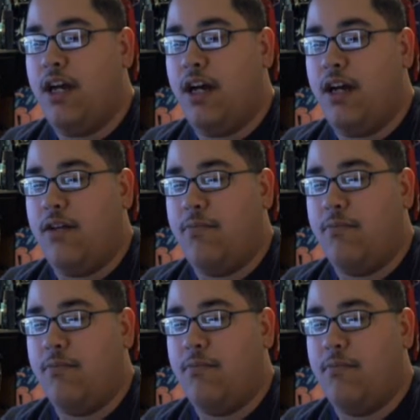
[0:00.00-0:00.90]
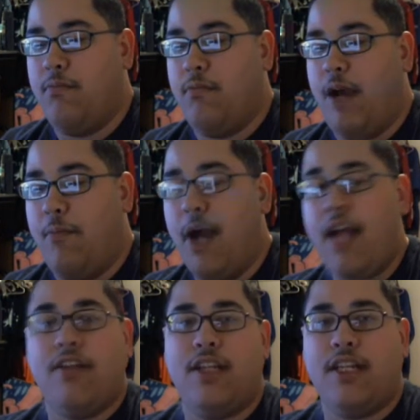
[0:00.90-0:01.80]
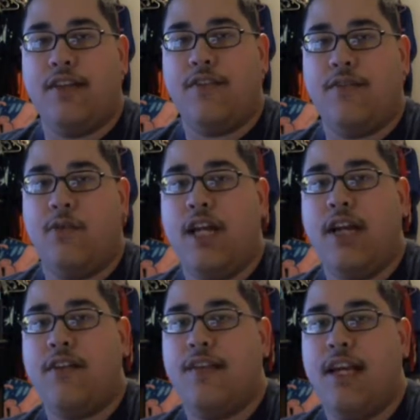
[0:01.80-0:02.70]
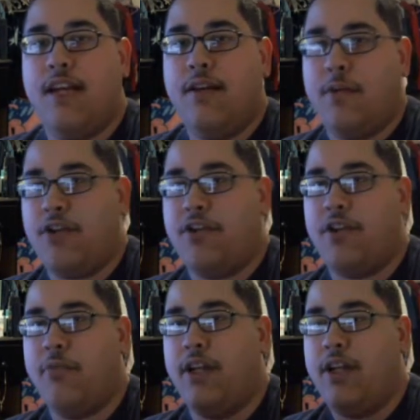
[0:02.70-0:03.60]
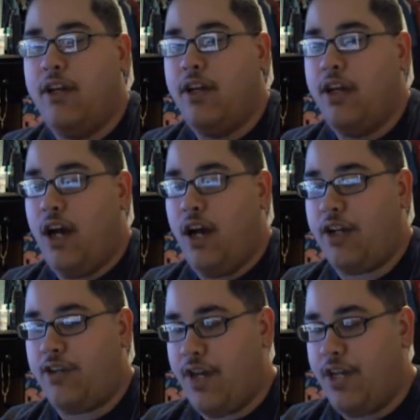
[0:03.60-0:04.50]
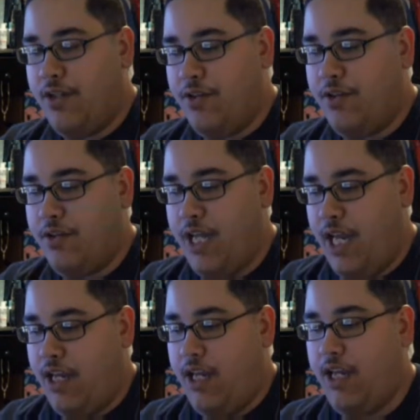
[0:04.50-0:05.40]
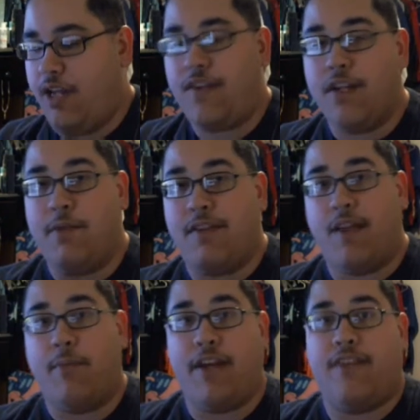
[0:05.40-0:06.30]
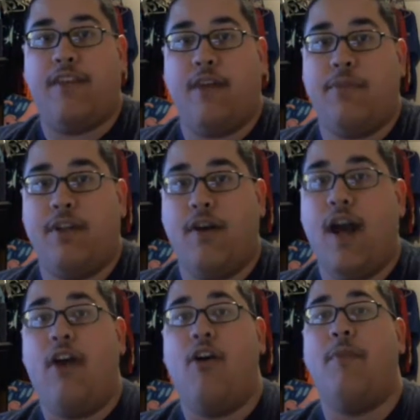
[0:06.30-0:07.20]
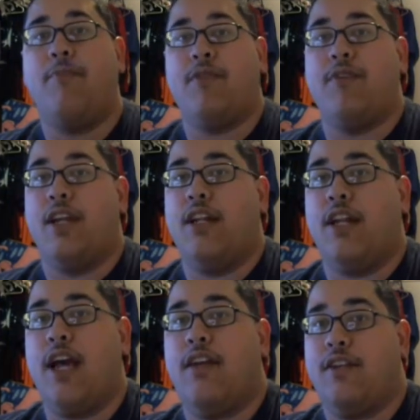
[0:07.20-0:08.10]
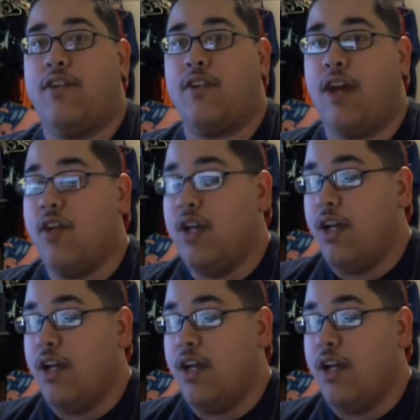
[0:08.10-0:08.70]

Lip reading: Um, I might only get this one out today. I'm not sure, but I'm gonna try to do 2 a day, and it's gonna be step by step. You know how I'm doing it and how they turn out.